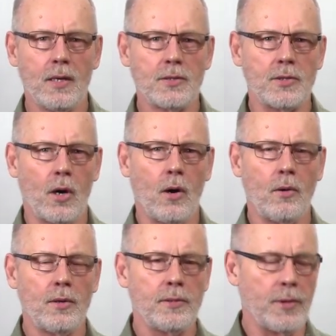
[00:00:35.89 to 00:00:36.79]

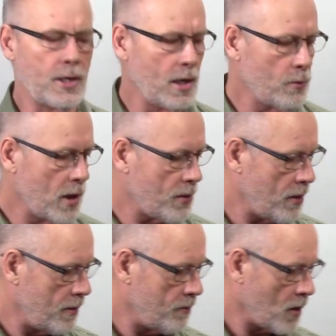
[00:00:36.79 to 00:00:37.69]
So to begin with,
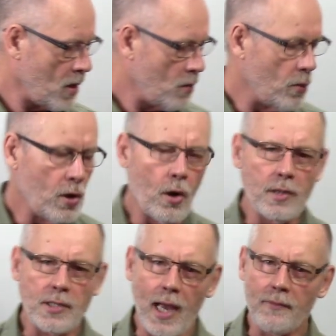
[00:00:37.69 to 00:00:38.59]
we
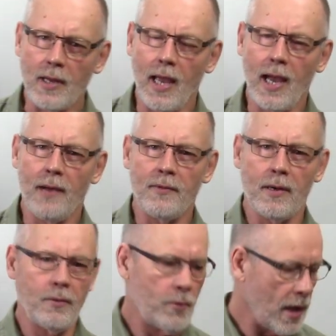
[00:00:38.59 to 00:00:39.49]
always have to have
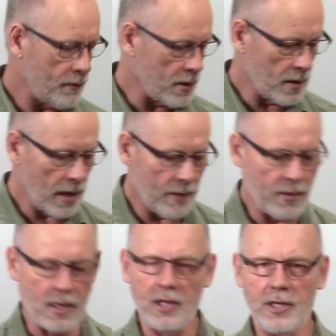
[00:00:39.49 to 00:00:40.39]
a we have to have
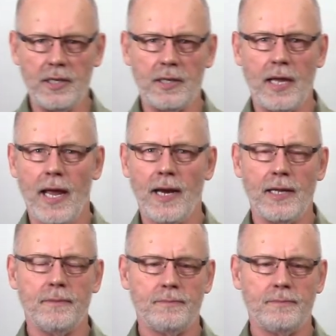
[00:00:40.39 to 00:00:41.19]
a cleaning caddy.